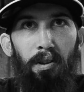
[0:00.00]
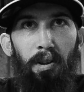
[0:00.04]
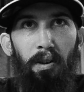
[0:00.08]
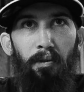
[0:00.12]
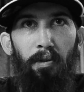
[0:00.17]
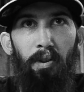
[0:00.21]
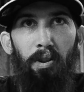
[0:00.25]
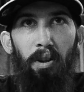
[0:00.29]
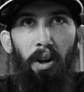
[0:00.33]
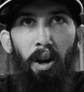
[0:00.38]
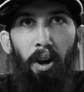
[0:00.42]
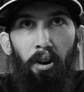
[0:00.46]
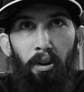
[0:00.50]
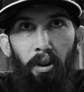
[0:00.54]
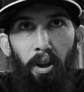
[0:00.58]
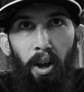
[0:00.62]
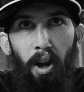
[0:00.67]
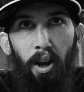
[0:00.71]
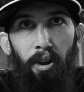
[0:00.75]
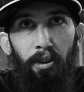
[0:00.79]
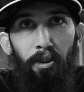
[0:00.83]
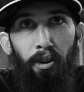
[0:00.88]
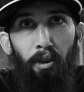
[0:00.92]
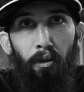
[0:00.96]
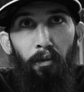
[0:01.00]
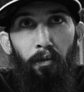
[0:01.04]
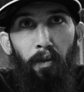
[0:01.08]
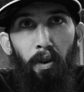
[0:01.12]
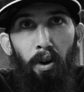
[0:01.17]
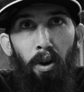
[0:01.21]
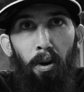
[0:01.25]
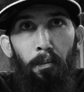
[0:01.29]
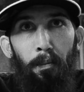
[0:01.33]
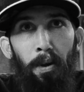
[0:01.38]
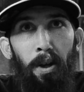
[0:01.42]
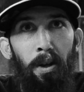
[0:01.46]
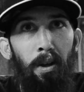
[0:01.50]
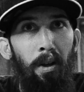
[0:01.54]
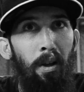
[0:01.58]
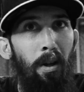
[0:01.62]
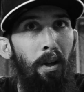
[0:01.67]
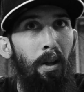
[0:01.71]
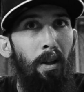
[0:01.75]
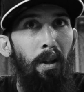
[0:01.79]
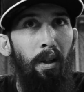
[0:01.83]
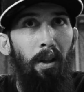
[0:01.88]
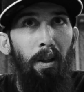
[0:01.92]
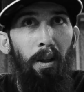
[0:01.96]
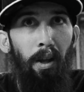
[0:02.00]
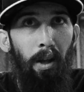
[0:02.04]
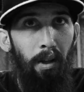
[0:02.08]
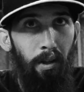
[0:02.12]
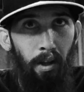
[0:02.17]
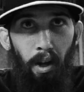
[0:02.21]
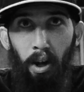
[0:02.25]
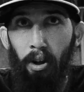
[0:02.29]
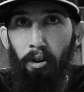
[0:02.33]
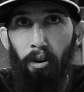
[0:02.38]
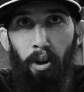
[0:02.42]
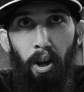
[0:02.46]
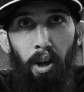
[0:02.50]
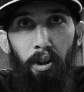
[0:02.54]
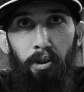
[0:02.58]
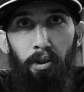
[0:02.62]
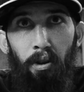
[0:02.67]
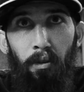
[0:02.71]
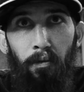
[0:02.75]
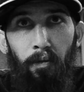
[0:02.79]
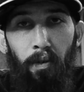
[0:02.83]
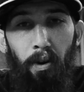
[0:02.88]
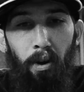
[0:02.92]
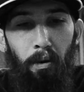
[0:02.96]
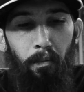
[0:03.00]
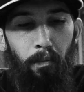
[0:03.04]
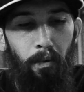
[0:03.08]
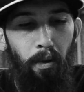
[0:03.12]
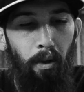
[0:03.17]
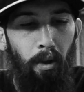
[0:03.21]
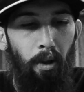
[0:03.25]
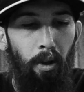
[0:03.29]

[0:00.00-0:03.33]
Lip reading: If it's 100 ISO film, it's 100 ISO film.